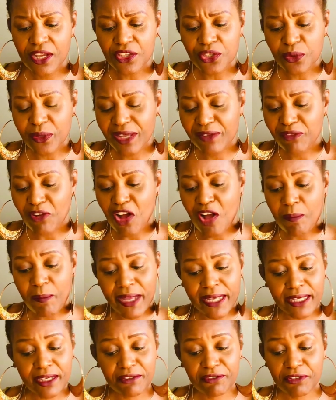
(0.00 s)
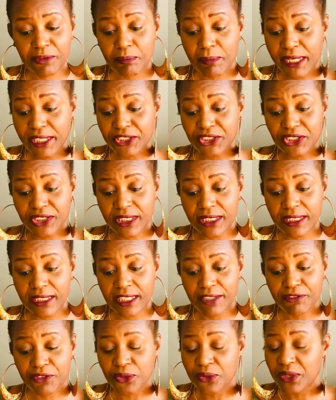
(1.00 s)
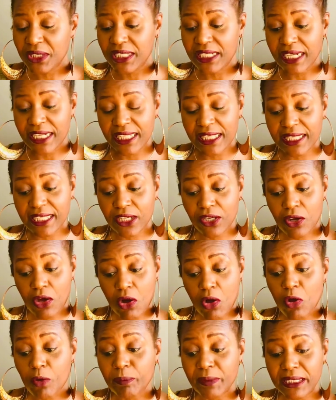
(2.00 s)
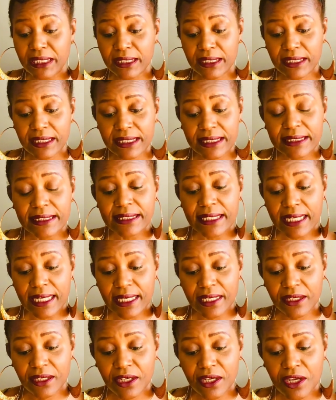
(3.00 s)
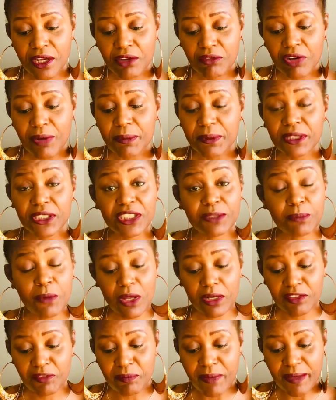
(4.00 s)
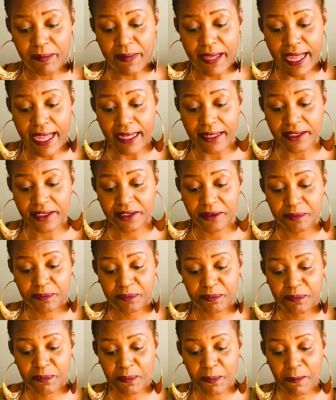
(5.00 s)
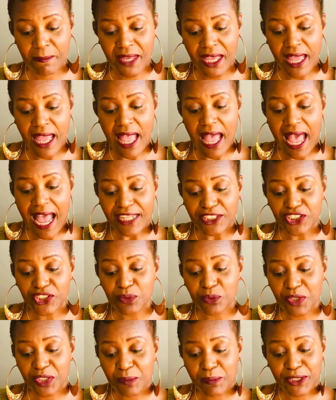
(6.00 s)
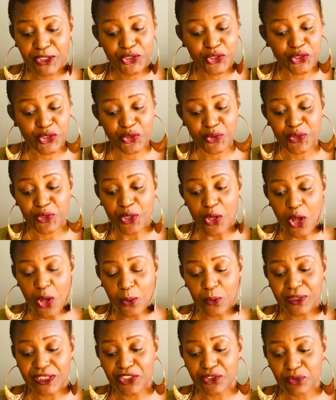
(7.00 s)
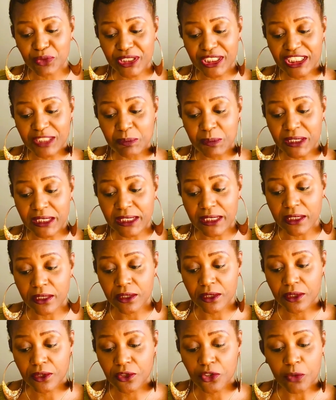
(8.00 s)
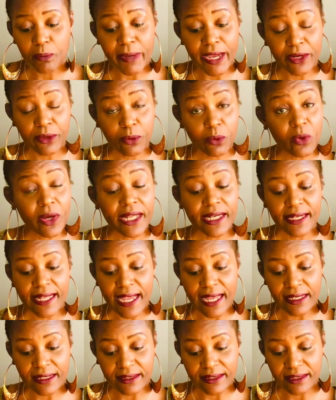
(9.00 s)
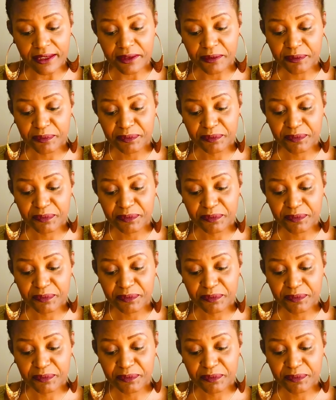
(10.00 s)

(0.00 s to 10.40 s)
"You have all my information. If you need anything, call me," he said, rubbing the small of my back. "I just want to make sure you can always reach me no matter what, Natalie."